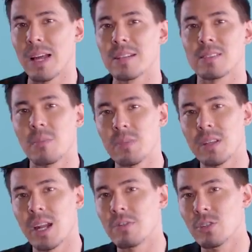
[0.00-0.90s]
That's something
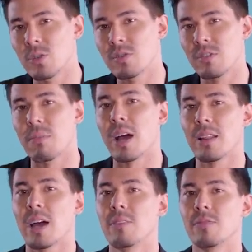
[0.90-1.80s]
that I've used in my
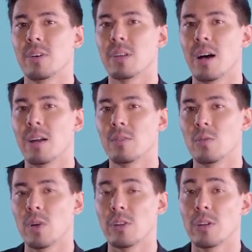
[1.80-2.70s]
life a lot,
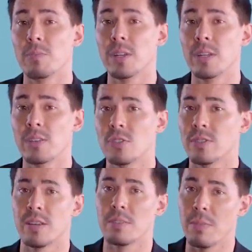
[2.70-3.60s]
whether it be
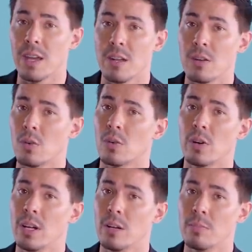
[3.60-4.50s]
just as a man
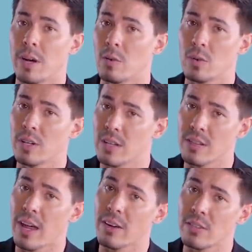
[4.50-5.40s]
or in my work
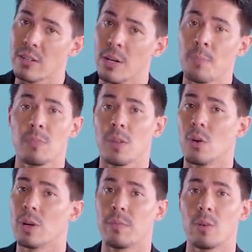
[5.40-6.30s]
as an actor
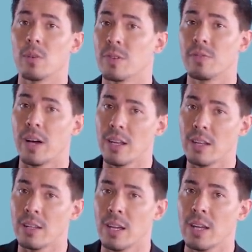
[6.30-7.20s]
or in my work
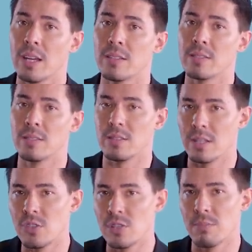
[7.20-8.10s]
fighting. It's
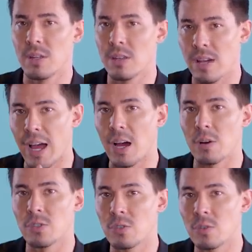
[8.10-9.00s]
teaching me
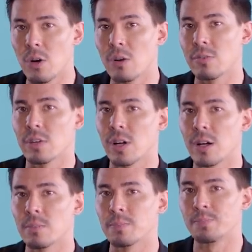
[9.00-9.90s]
how to overcome.